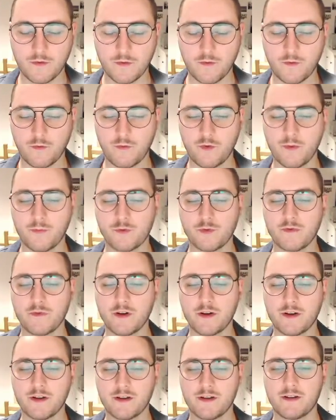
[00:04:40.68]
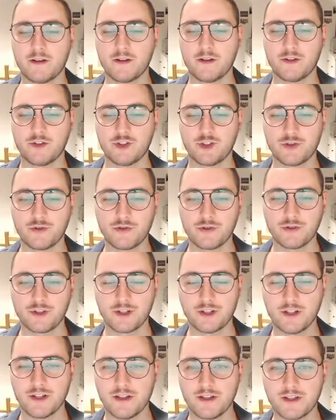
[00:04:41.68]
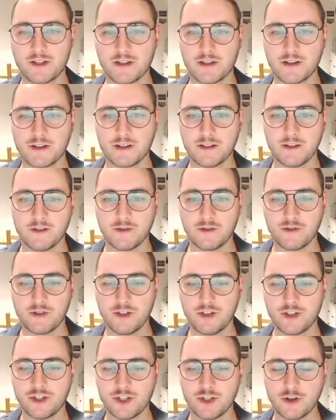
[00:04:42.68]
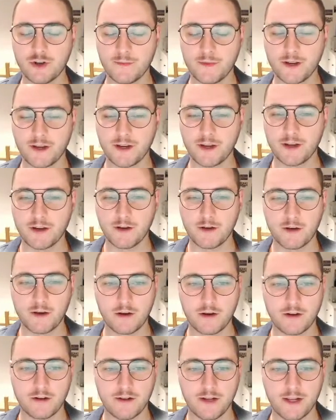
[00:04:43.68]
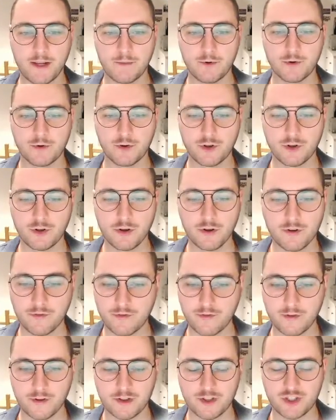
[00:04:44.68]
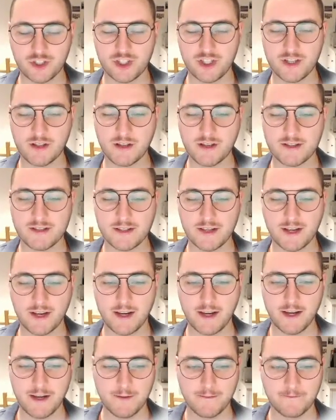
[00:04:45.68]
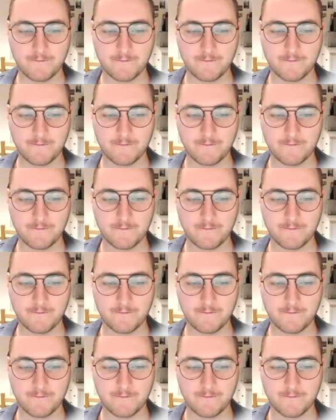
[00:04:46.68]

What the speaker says: we provide a short insight into the genomic neighborhood of GLSA.